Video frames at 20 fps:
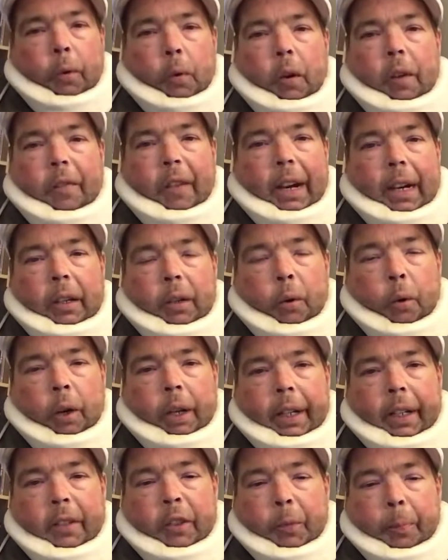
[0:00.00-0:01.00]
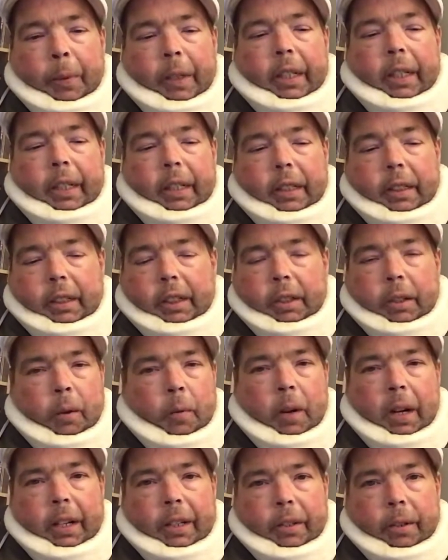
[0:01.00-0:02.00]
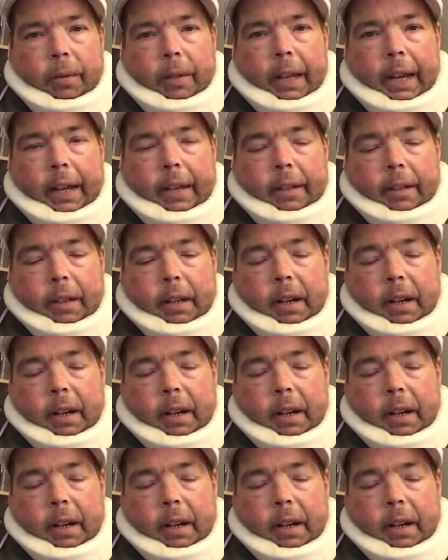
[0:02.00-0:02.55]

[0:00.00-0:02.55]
vital organs. But you don't want to do that.